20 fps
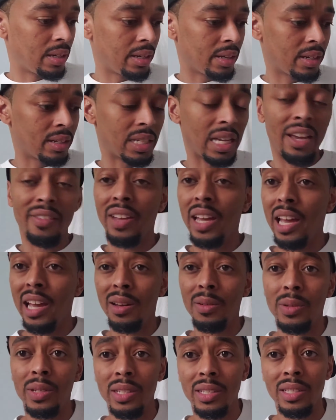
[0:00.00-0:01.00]
because I haven't
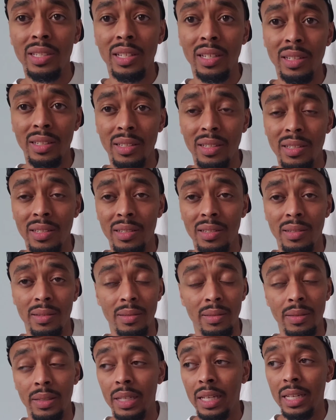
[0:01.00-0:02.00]
had one since,
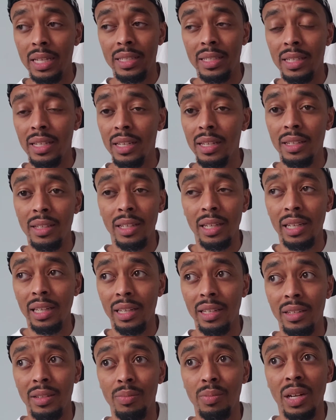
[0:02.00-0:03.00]
like I said,
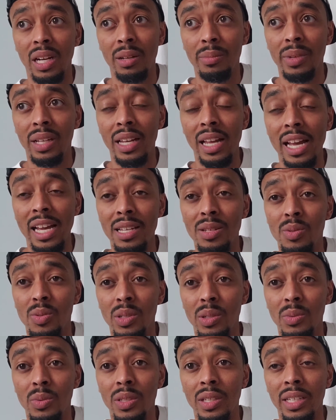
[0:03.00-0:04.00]
like probably my last
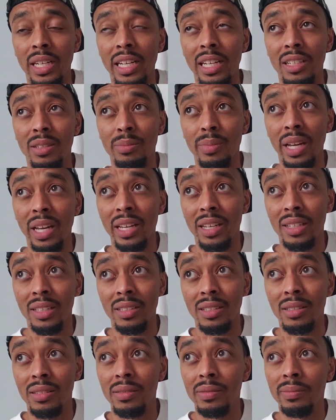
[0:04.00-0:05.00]
one worn out back
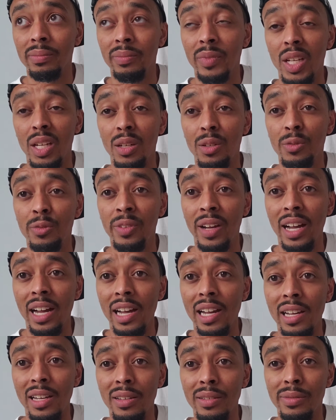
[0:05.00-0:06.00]
in
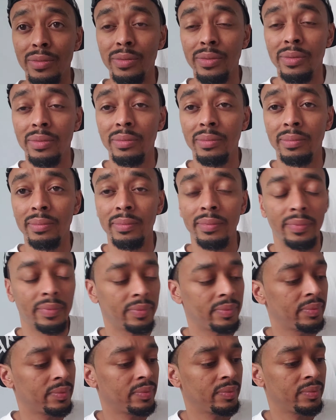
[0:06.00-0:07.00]
05,
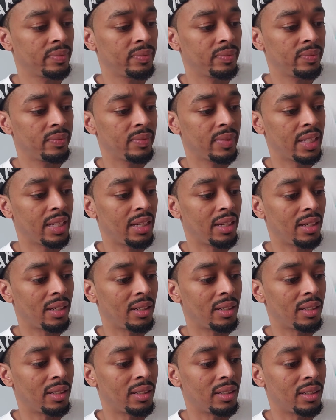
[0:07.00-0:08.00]

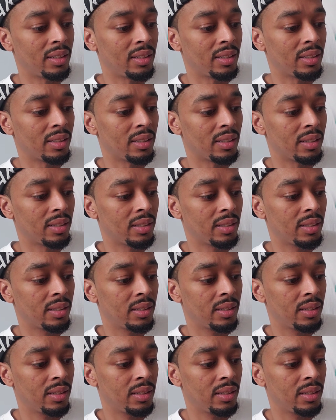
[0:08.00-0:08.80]
and